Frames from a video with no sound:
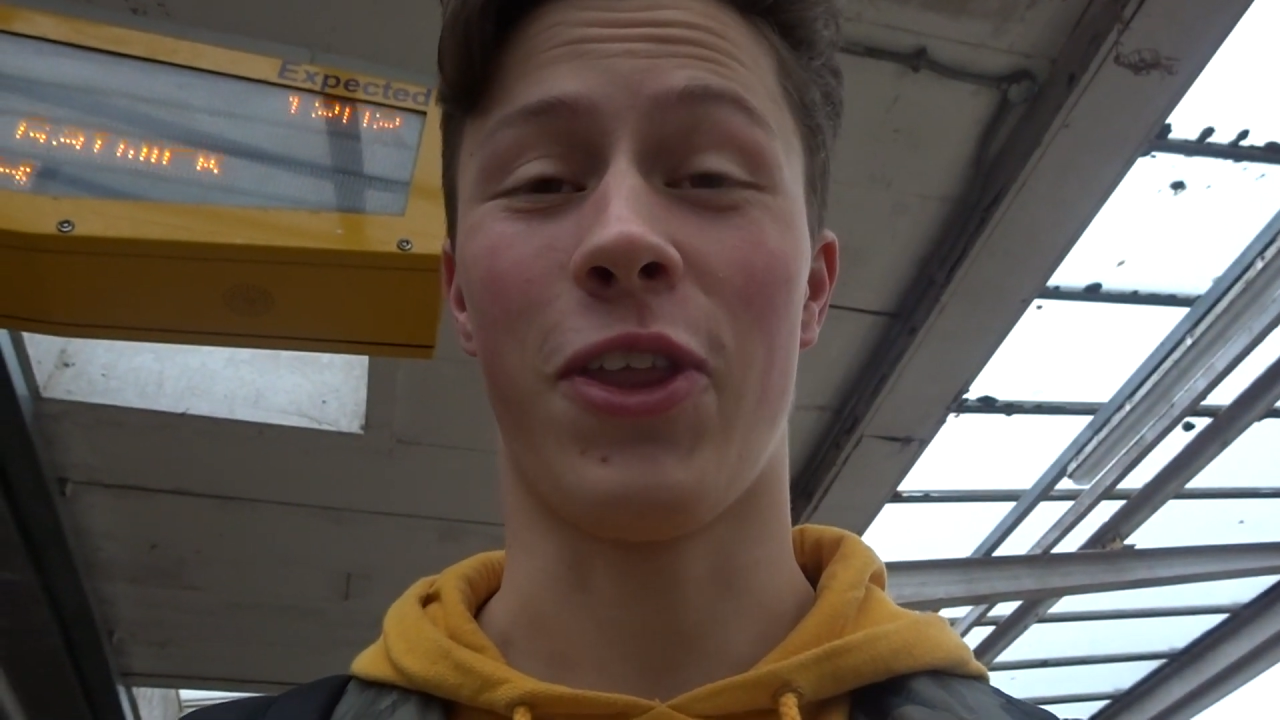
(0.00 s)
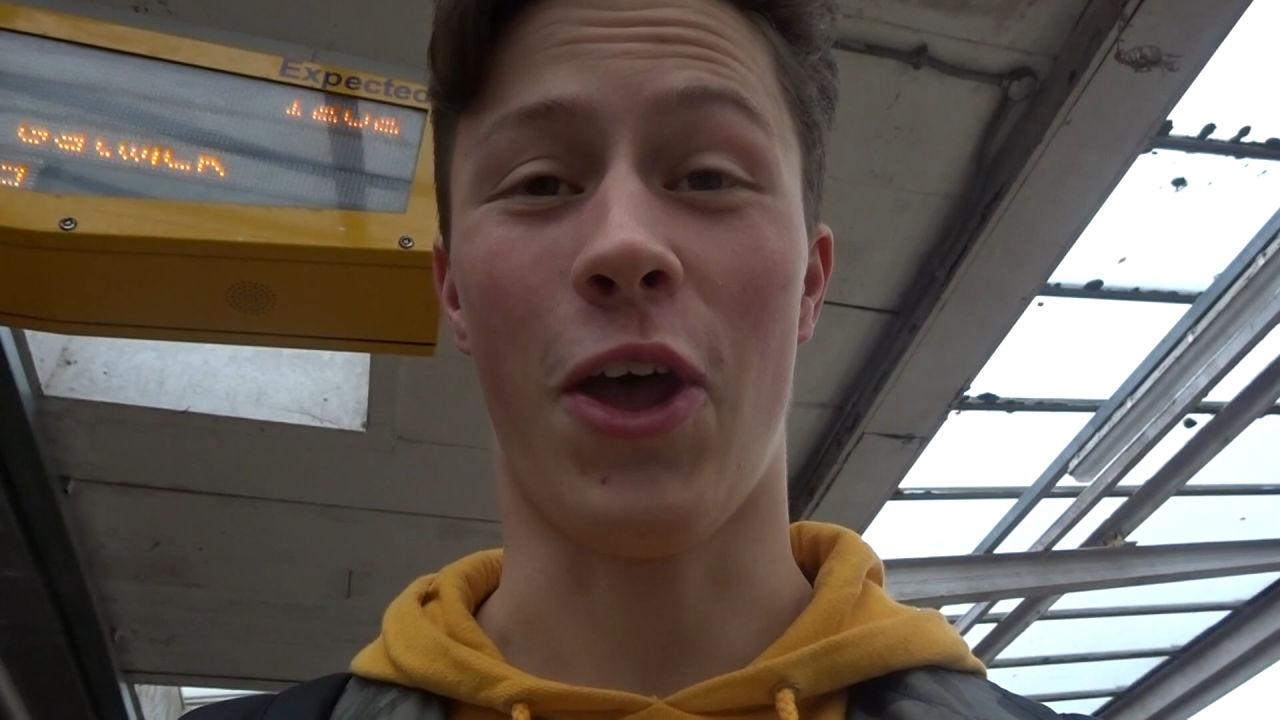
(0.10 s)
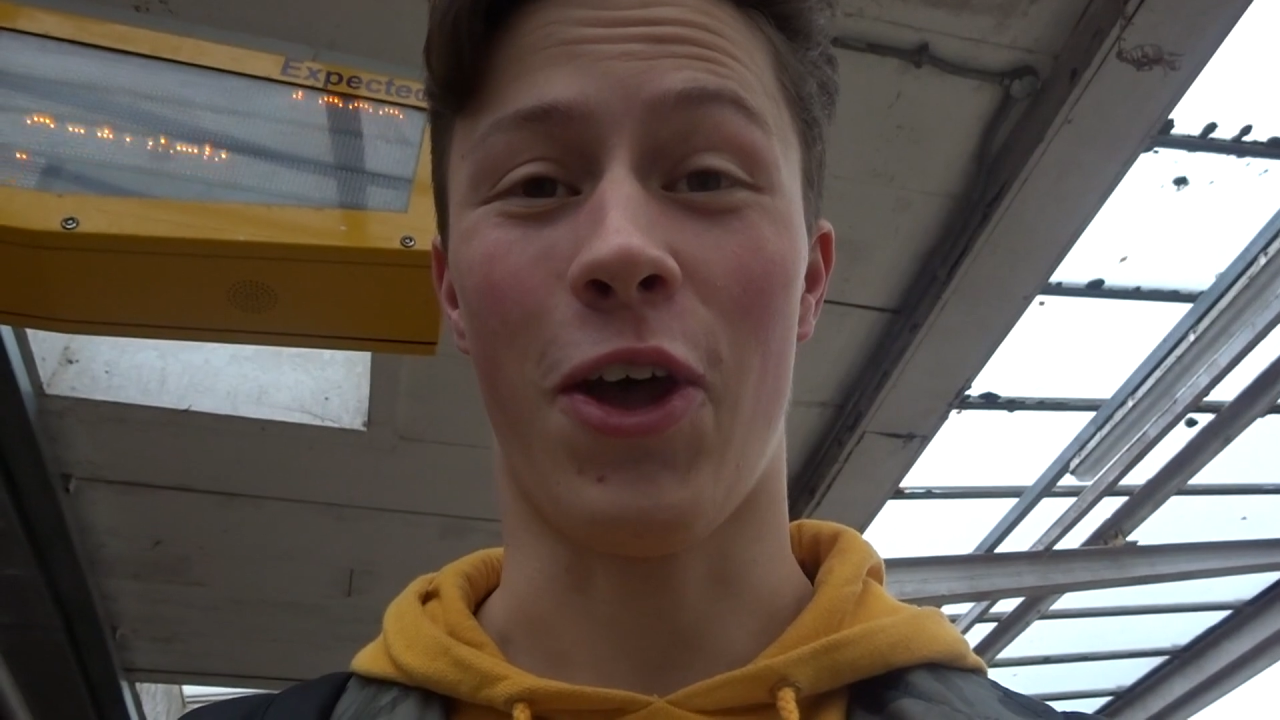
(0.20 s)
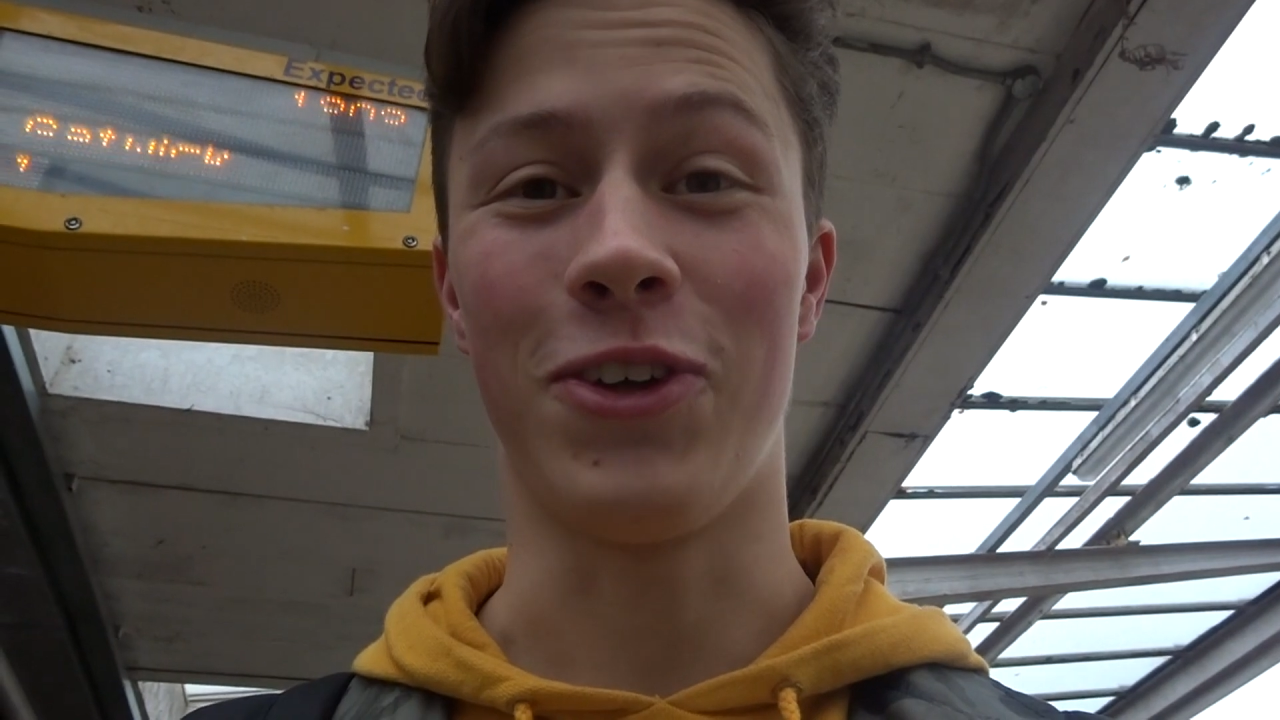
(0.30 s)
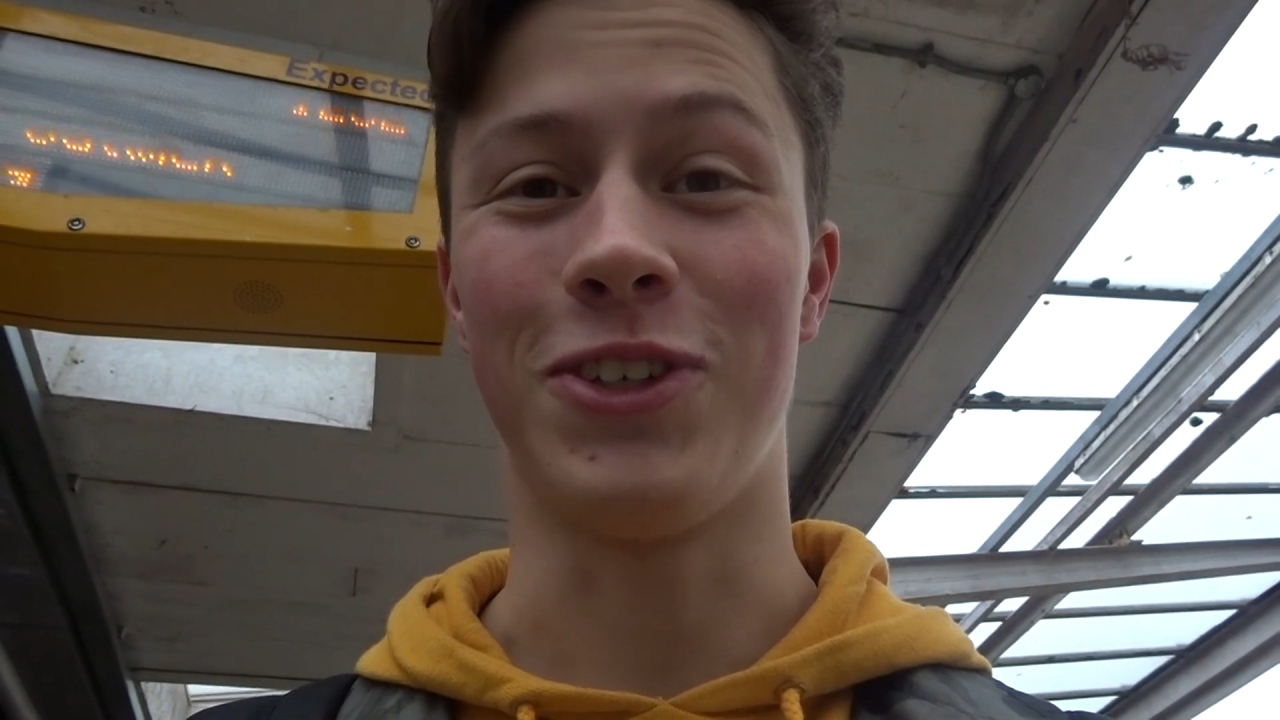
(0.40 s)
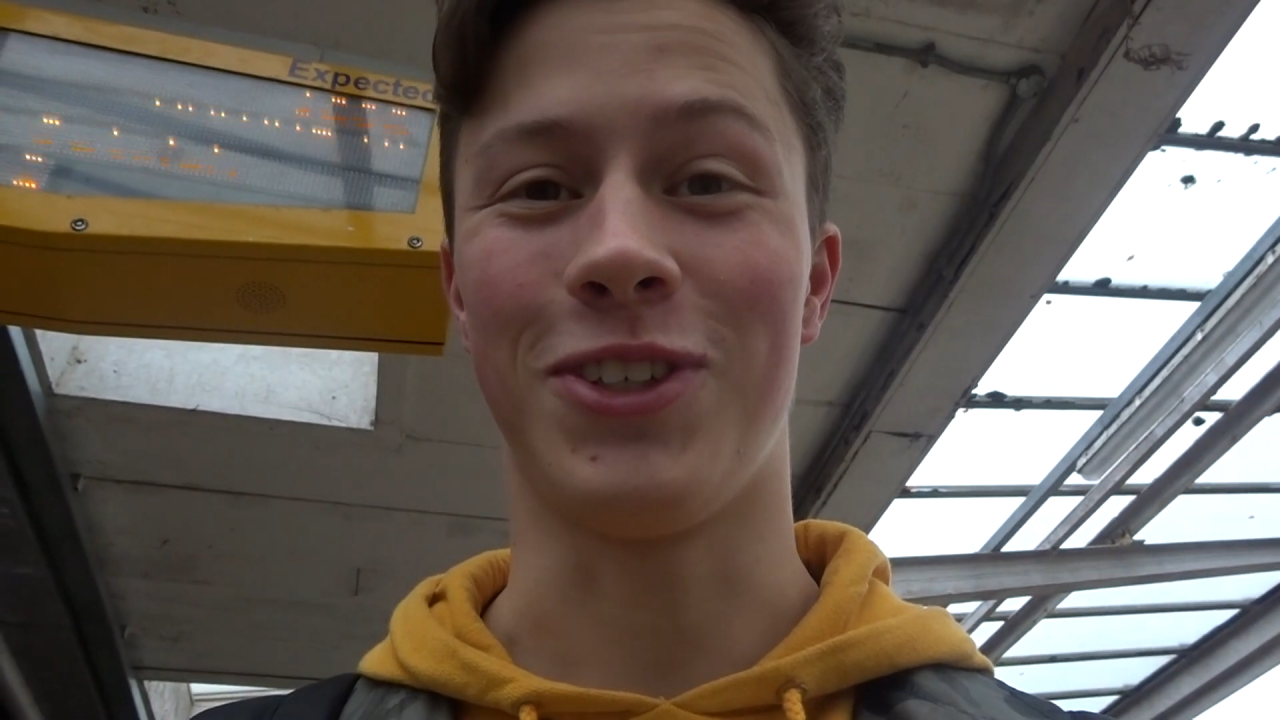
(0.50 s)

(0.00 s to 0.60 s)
third